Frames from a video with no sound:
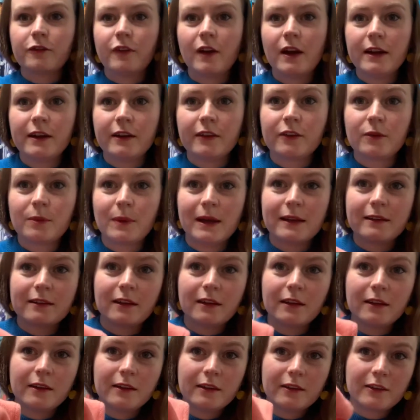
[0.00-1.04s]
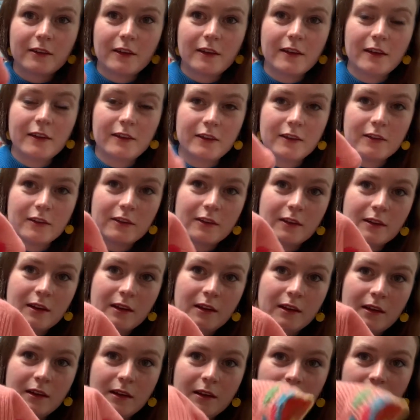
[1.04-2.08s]
sweater. So this is
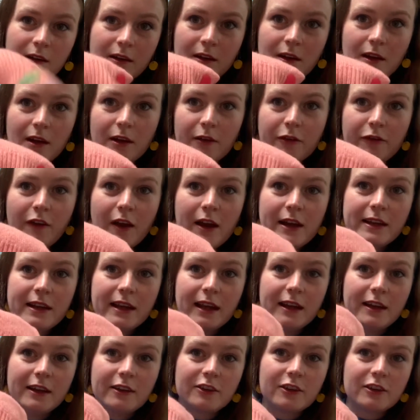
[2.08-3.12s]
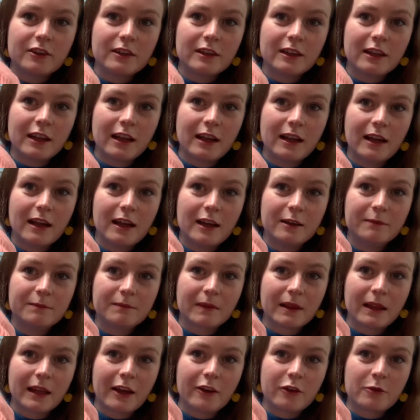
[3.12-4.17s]
a fine gauge
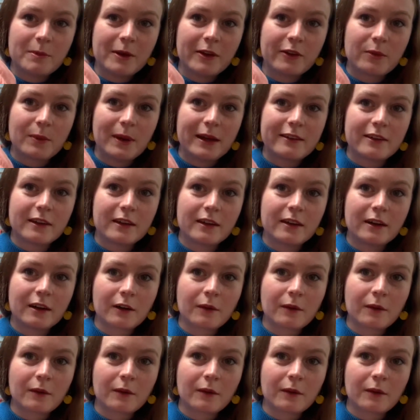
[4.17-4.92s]
cashmere sweater,